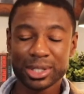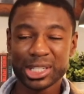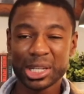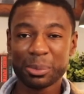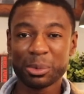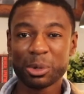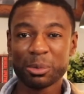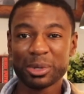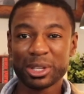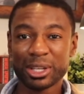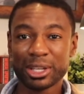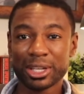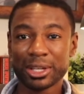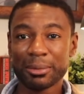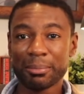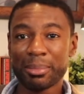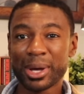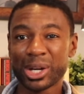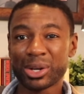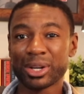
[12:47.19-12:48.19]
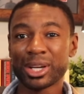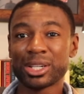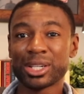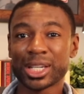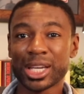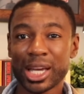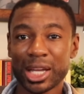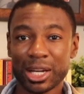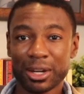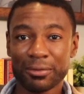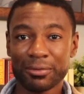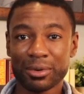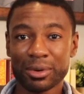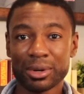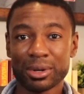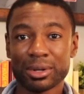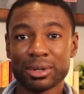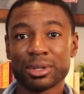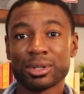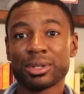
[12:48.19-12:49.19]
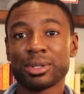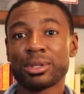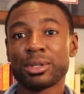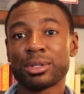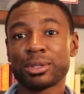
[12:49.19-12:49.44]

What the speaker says: Some will be better indicated for